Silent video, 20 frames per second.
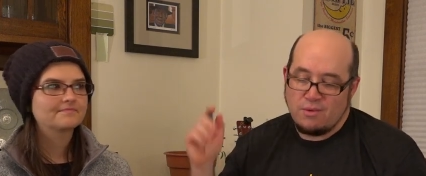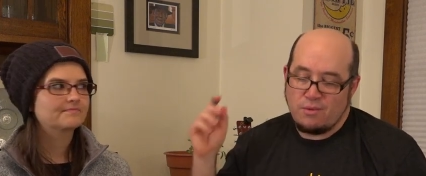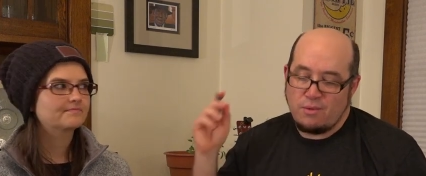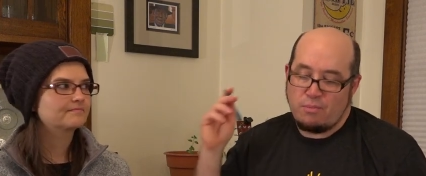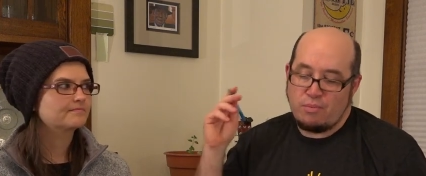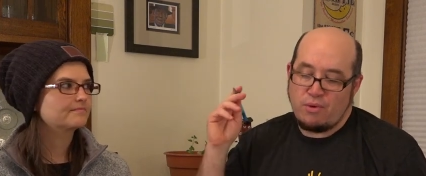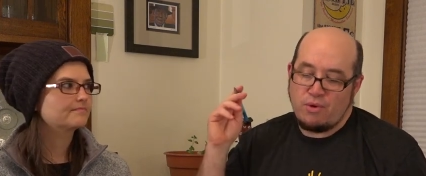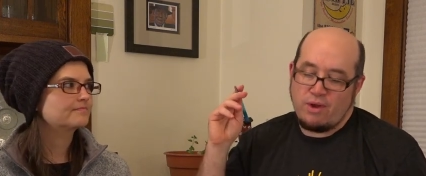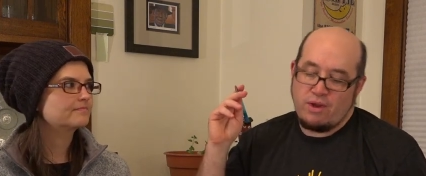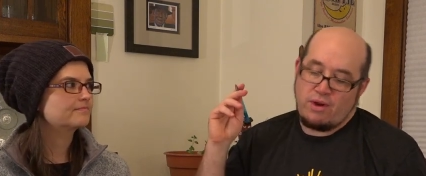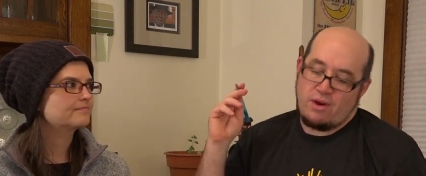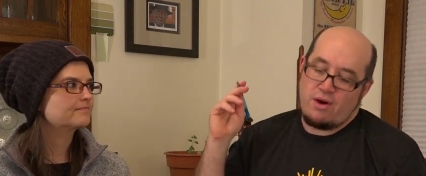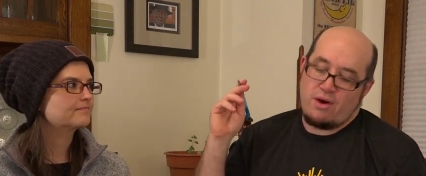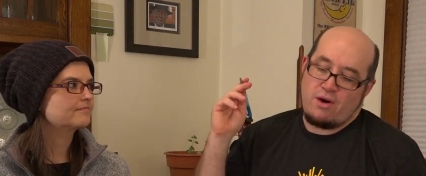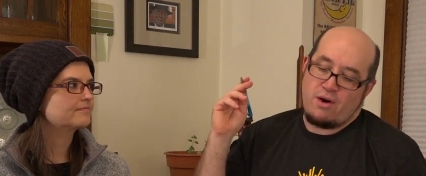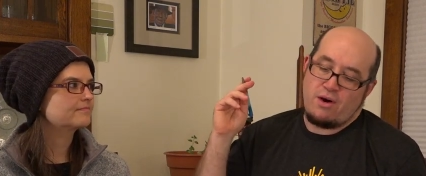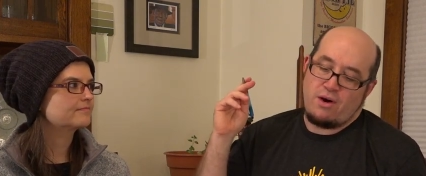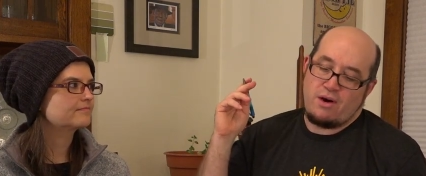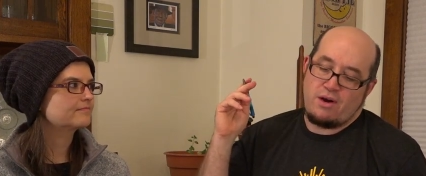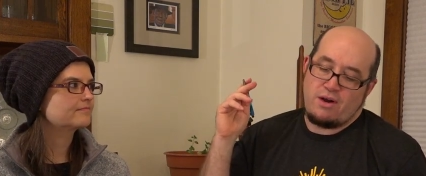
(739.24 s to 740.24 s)
Speaker 1: We'll put
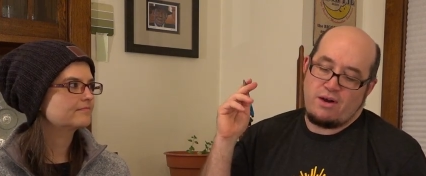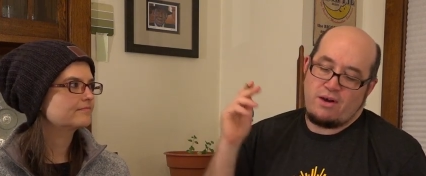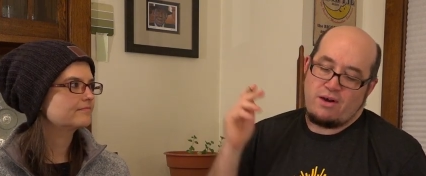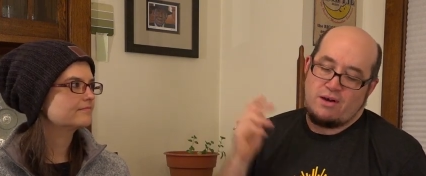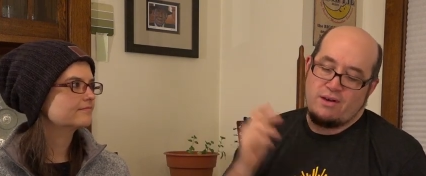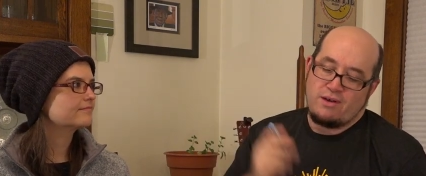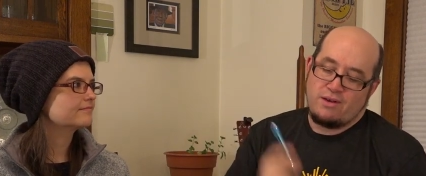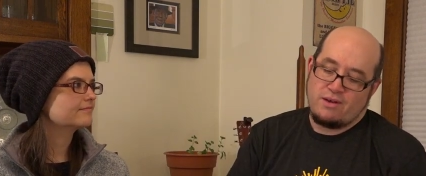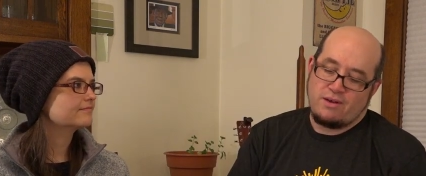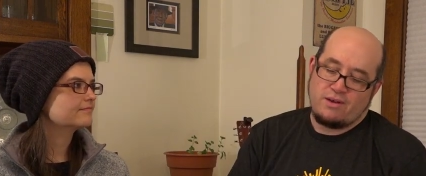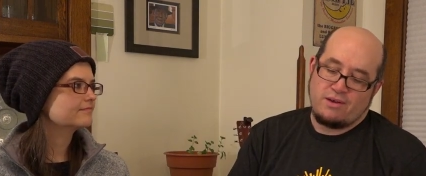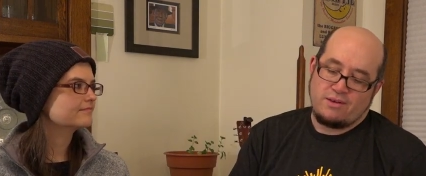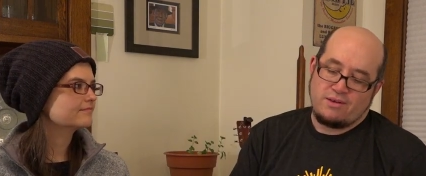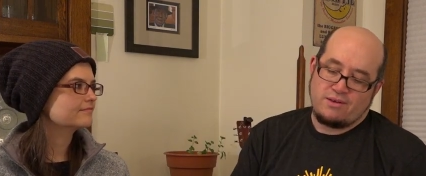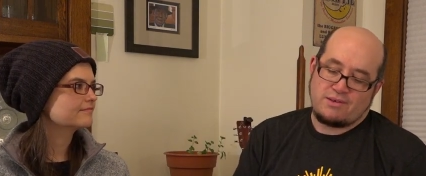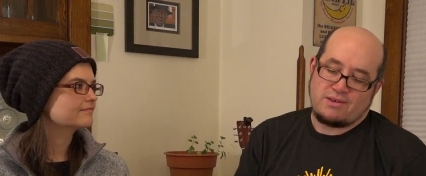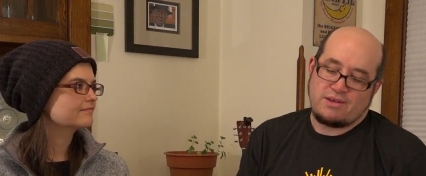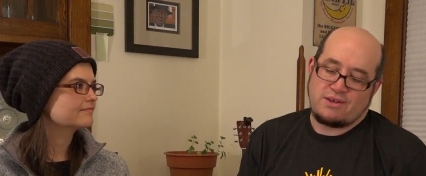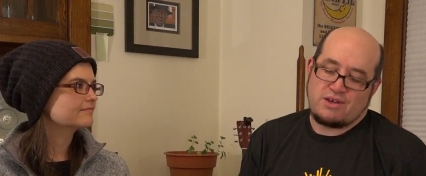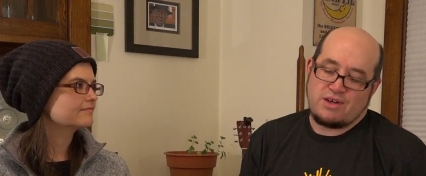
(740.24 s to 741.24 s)
our uh,
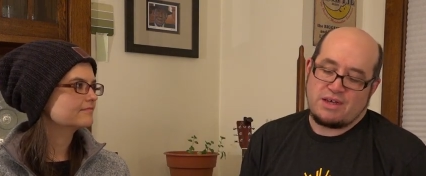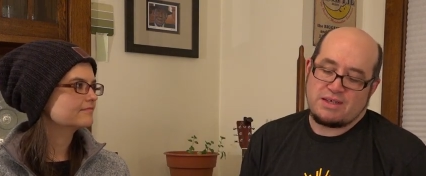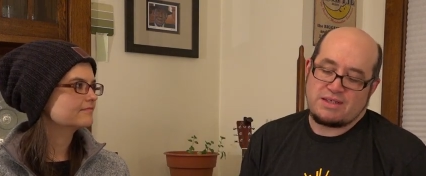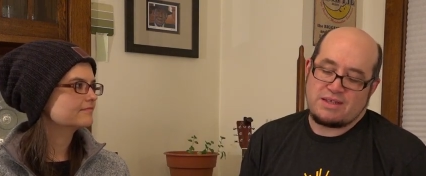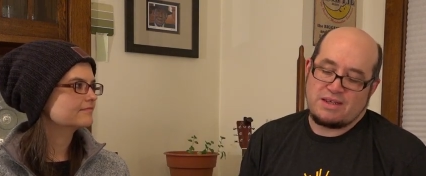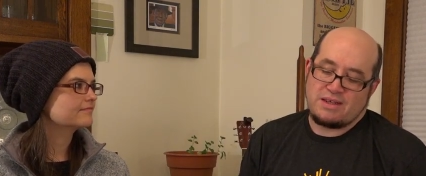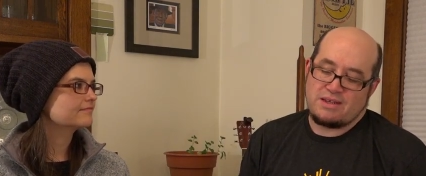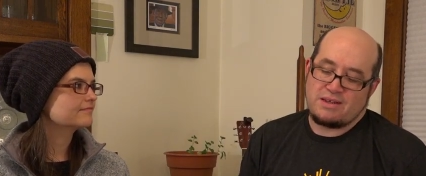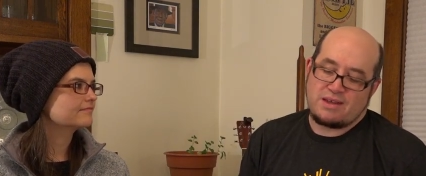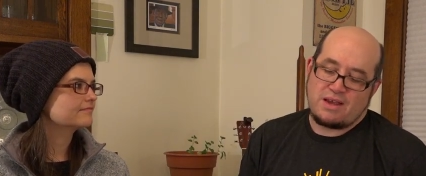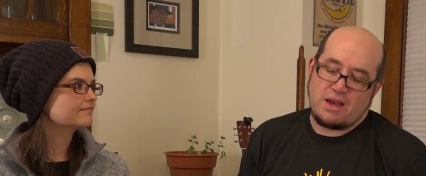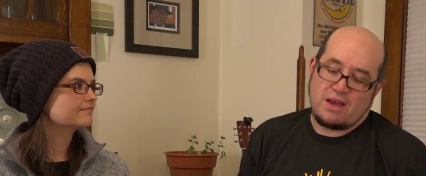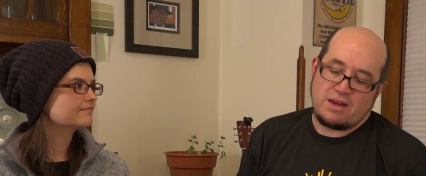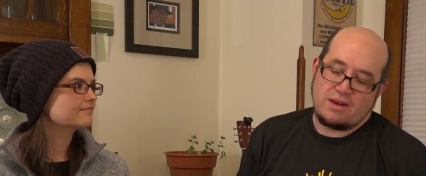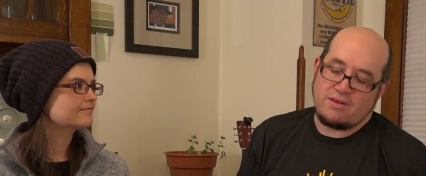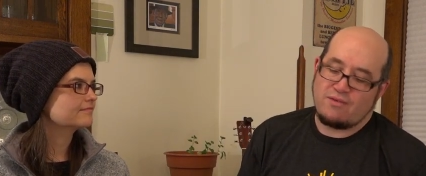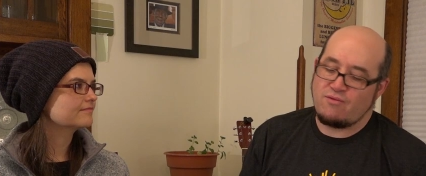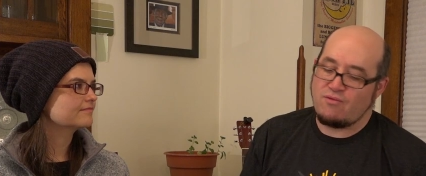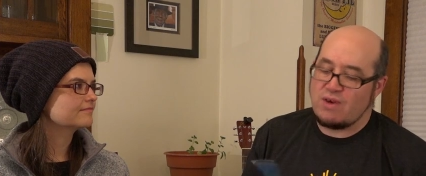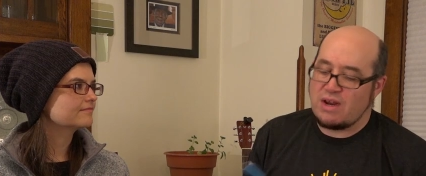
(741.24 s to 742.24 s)
suggested kind
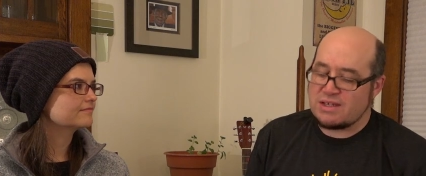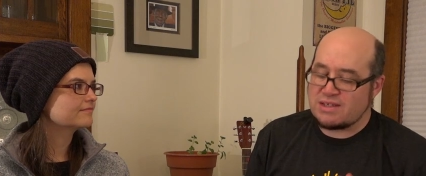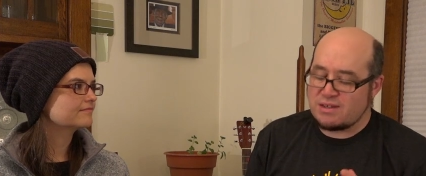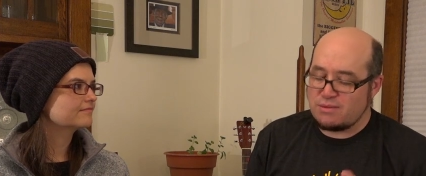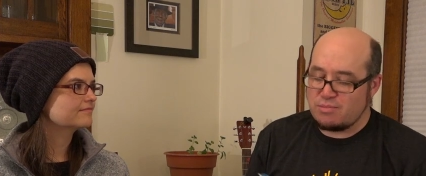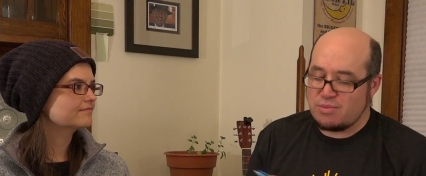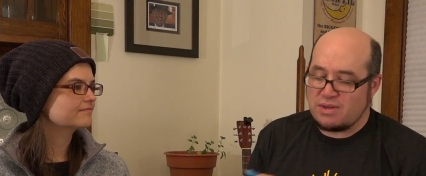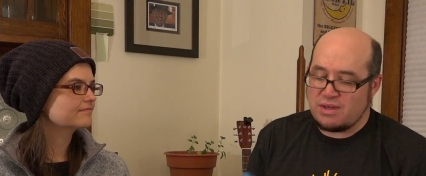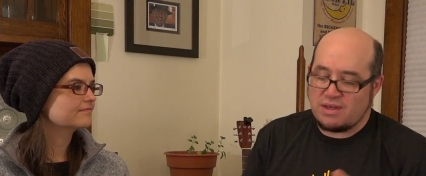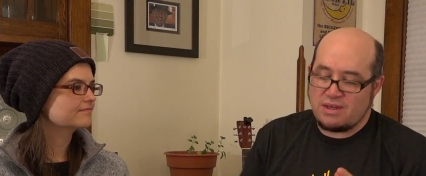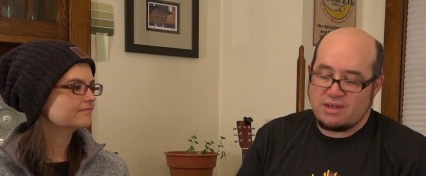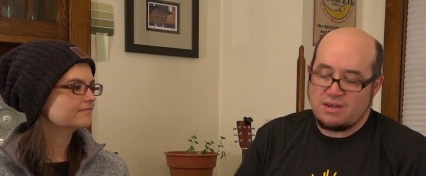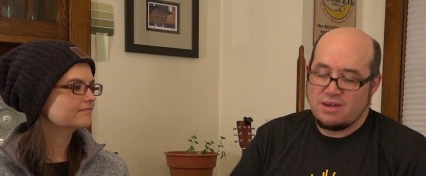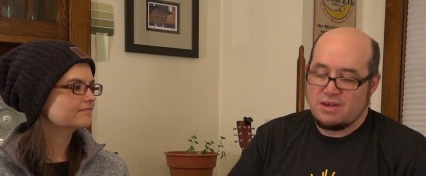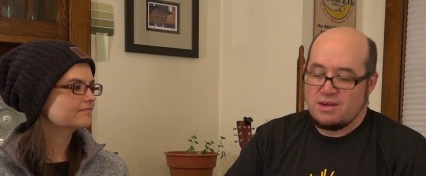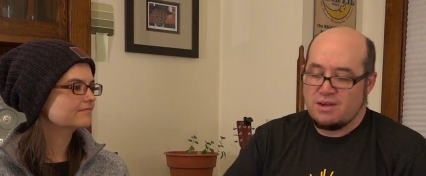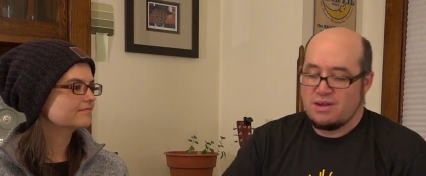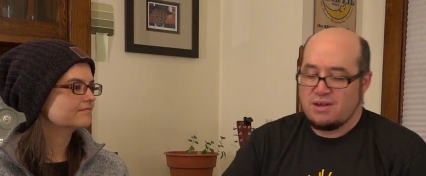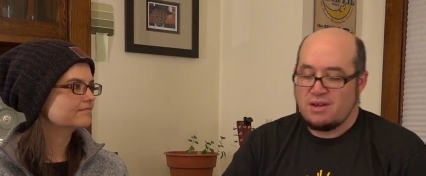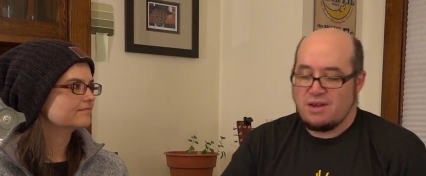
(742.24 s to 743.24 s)
of recipe
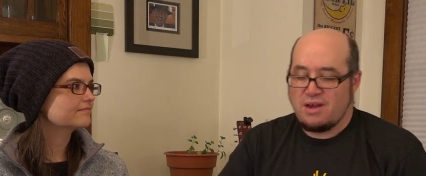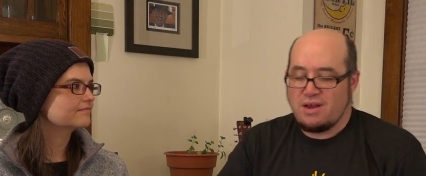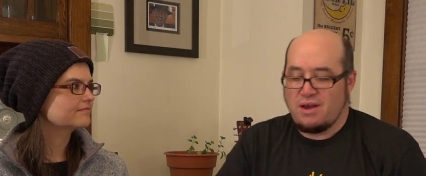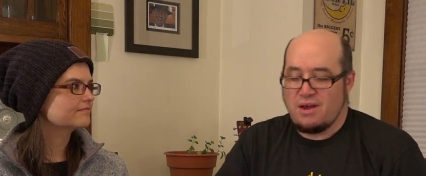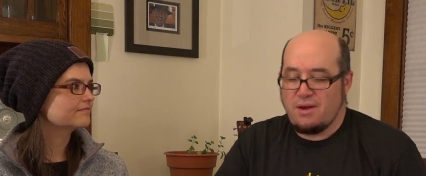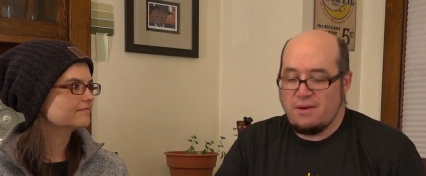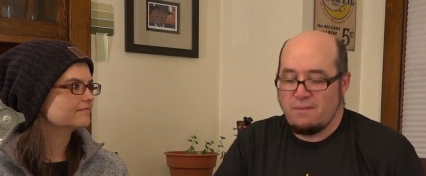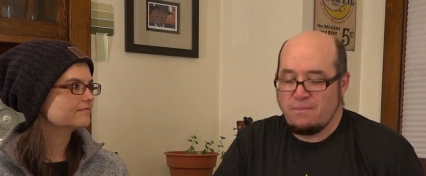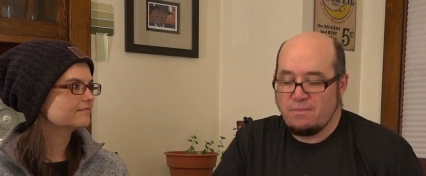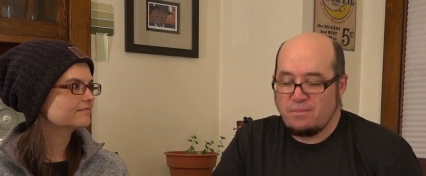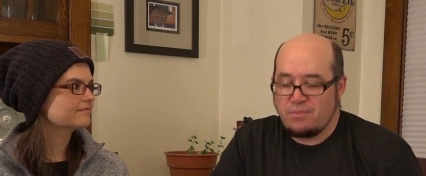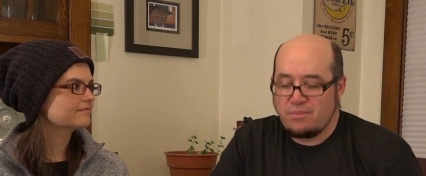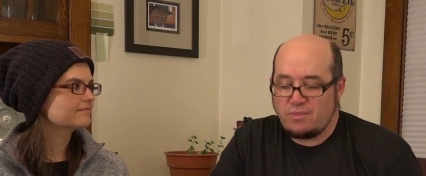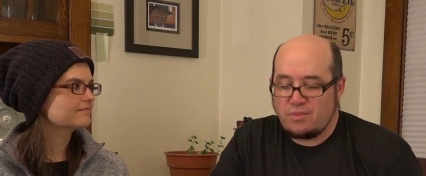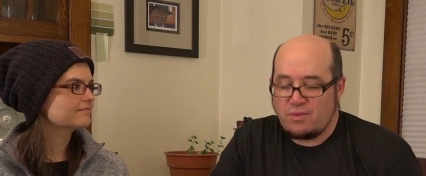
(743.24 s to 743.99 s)
um,